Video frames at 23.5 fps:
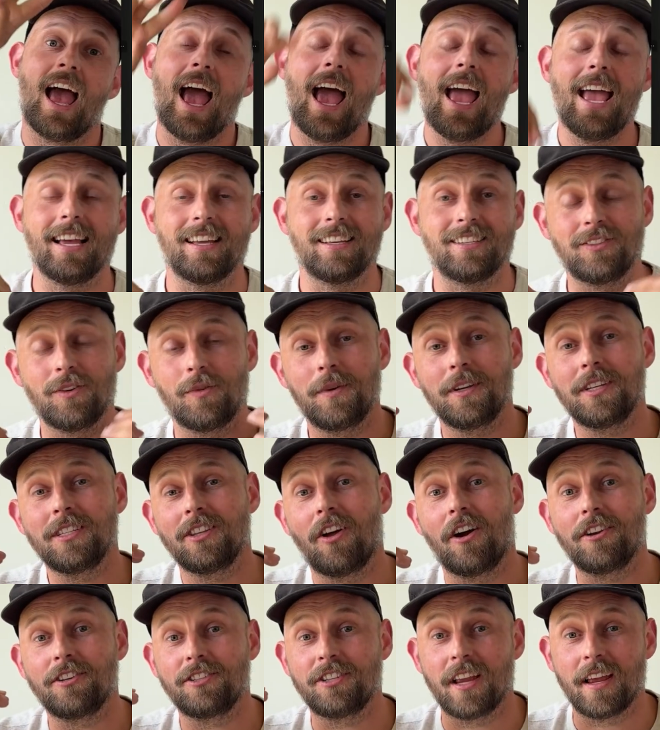Hey, so we just
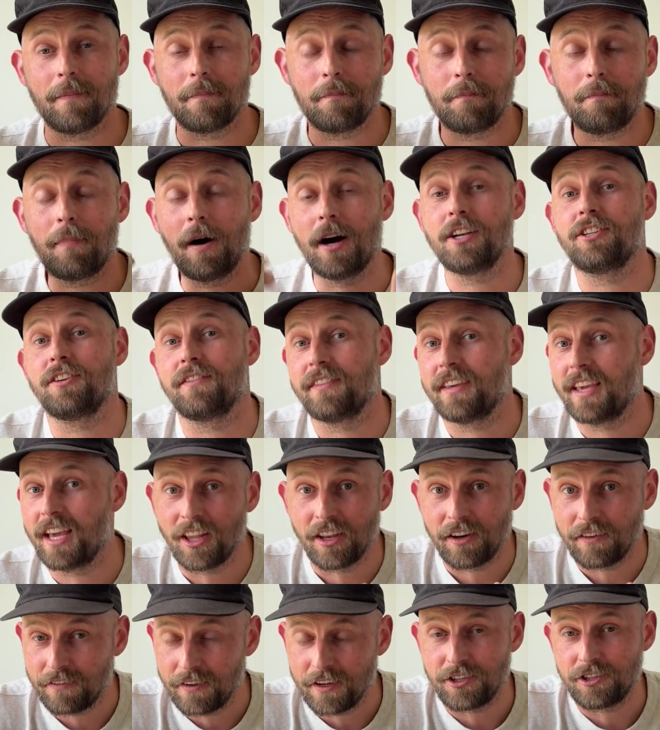launched a bunch of
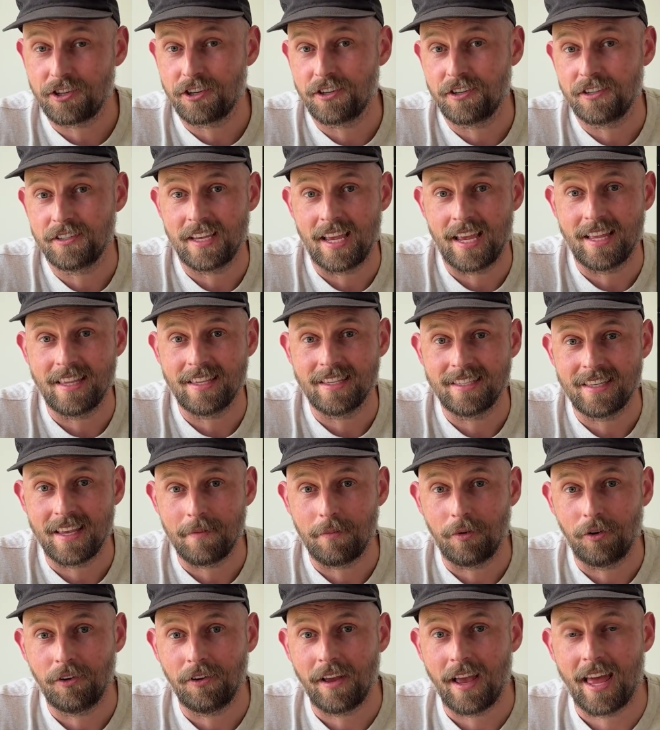killer features in
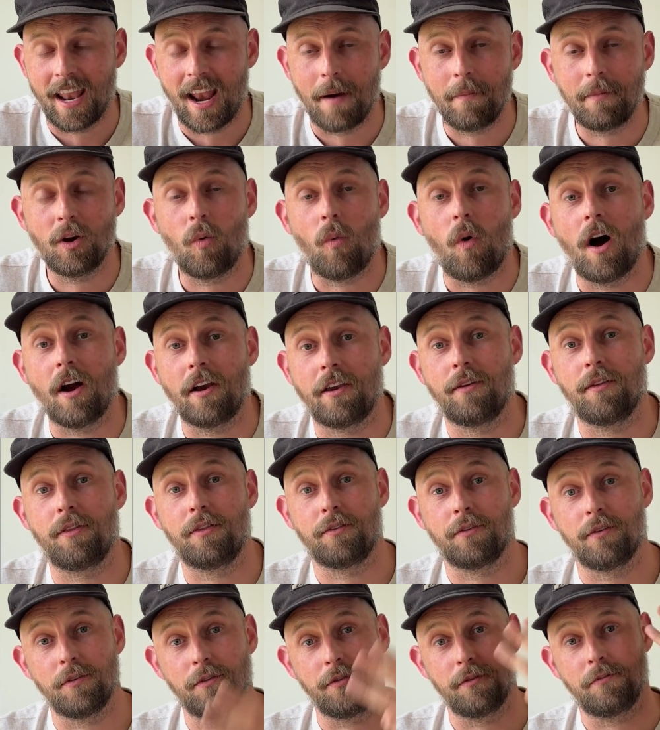Sybill, and I'm going to walk you
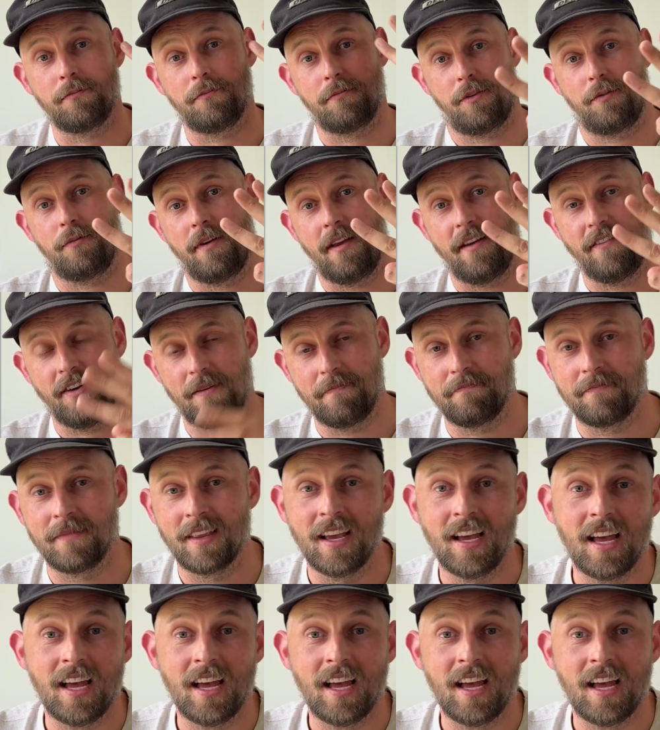through three of them.